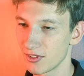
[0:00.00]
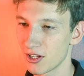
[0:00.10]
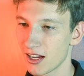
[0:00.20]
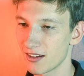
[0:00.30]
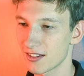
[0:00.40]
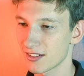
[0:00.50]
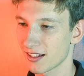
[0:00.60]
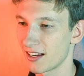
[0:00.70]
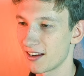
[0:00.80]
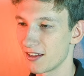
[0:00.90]
you can't
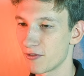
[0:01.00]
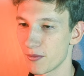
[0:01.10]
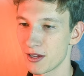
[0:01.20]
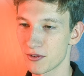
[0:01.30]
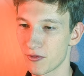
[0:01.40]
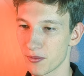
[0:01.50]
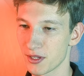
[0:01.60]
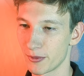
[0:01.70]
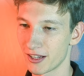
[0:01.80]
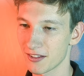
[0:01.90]
get any information from
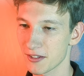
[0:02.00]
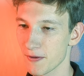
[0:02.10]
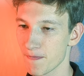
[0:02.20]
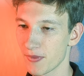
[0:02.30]
someone else.